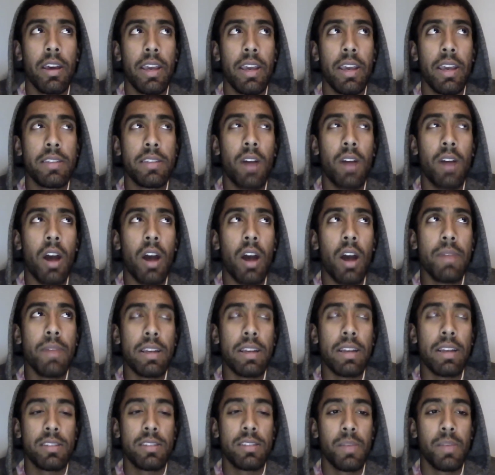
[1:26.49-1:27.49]
it's an
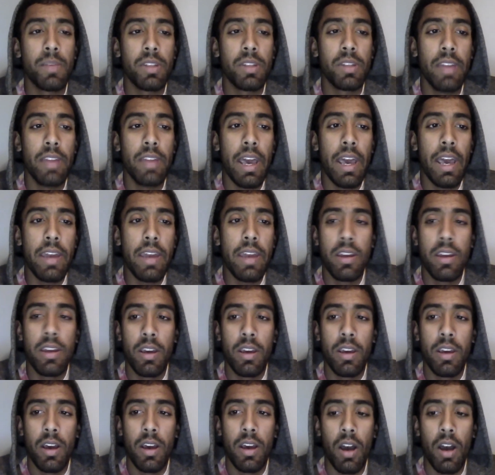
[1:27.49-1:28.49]
automatic assumption that,
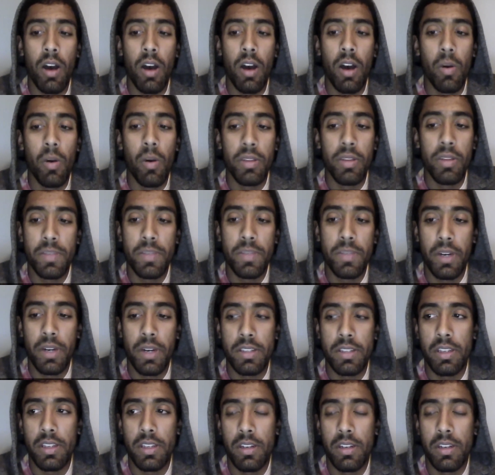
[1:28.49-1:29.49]
oh well, this
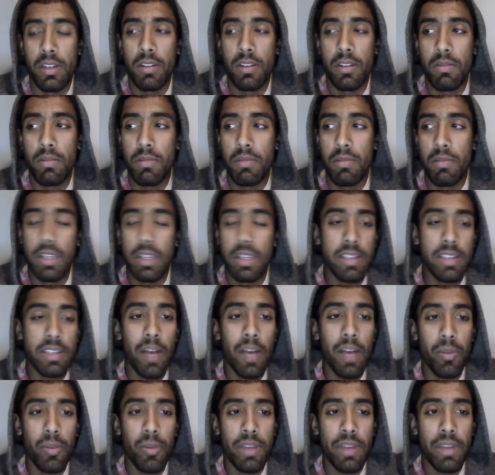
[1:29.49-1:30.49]
person needs
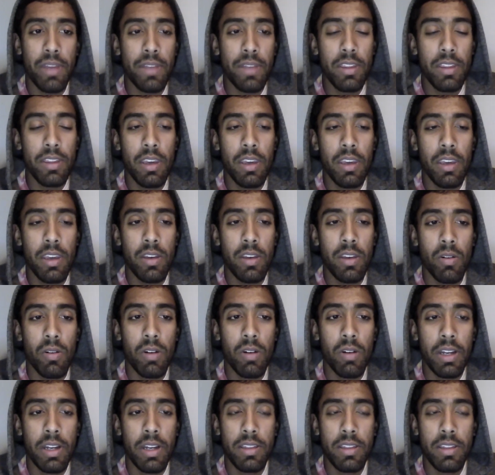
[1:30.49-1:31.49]
help with everything,
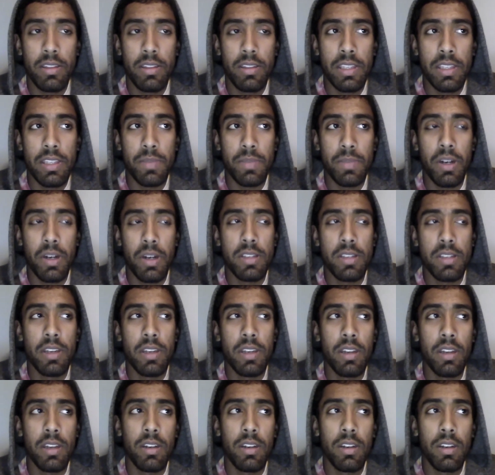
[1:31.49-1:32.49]
or this
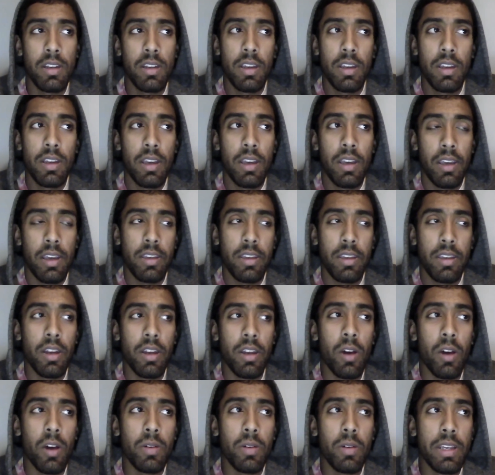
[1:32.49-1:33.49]
person,
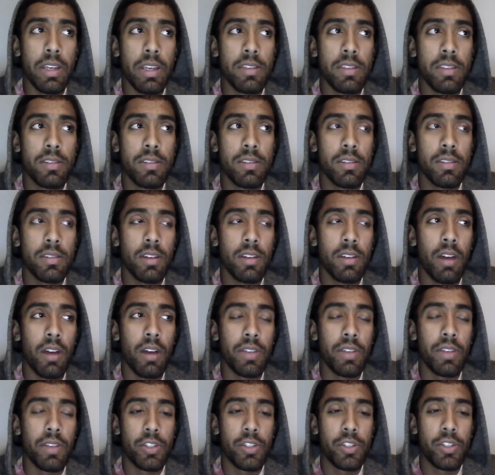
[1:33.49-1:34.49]
is
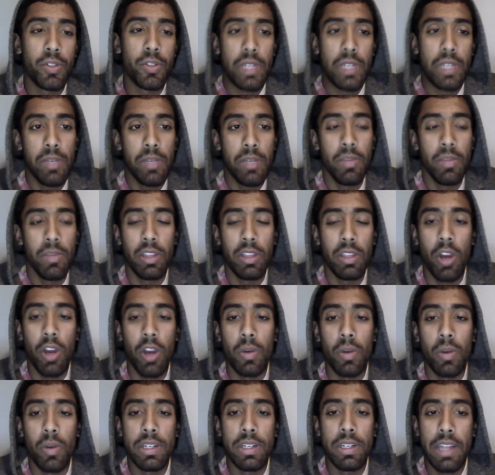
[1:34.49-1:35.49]
of extremely
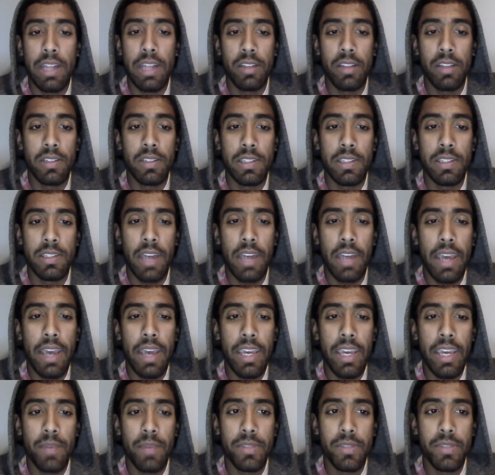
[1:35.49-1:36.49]
lower intelligence than I
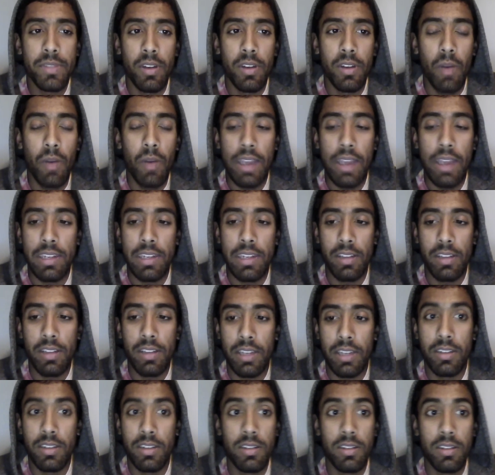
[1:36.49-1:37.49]
am, so I need to
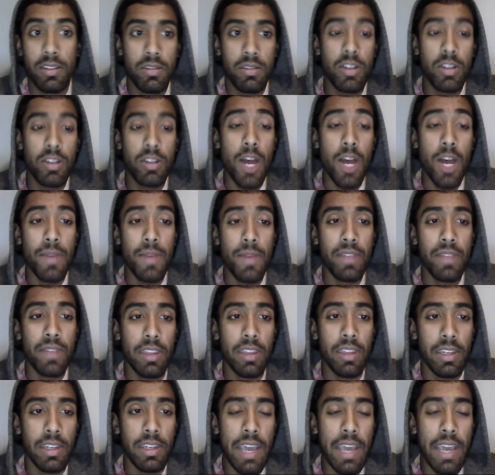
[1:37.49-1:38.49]
like dumb
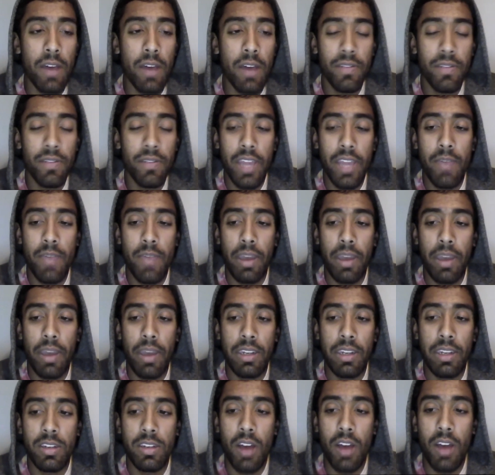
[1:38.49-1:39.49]
everything down for them. I
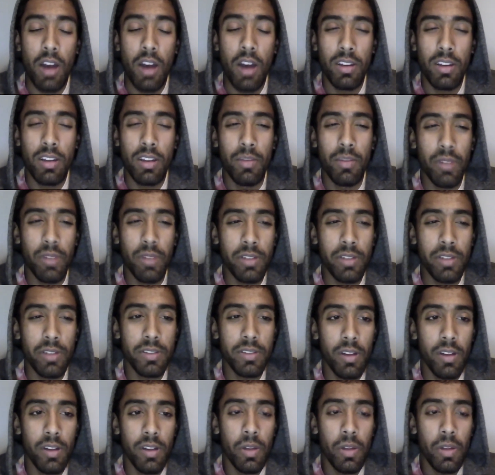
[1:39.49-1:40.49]
need to talk to them real
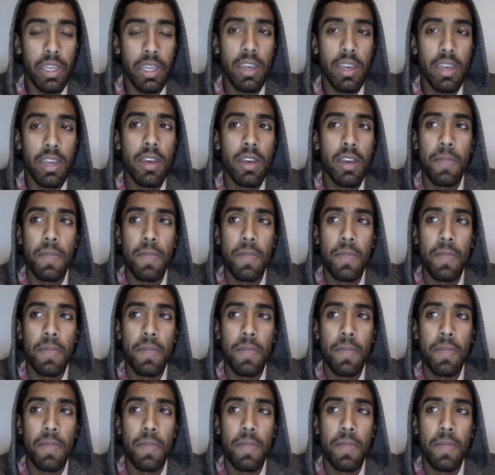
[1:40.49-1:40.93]
slowly.